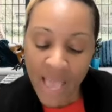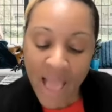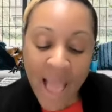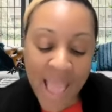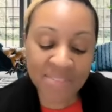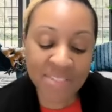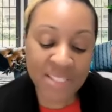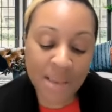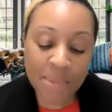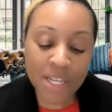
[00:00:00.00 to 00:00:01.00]
I have
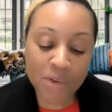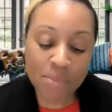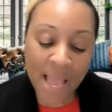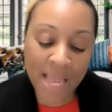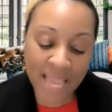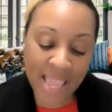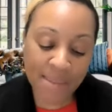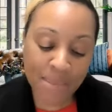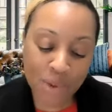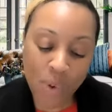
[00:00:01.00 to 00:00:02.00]
summoned you by
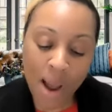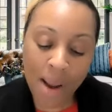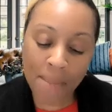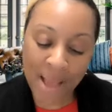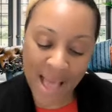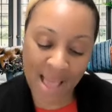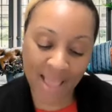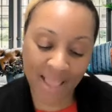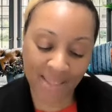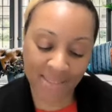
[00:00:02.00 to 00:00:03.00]
name. You are
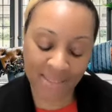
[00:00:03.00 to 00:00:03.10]
mine.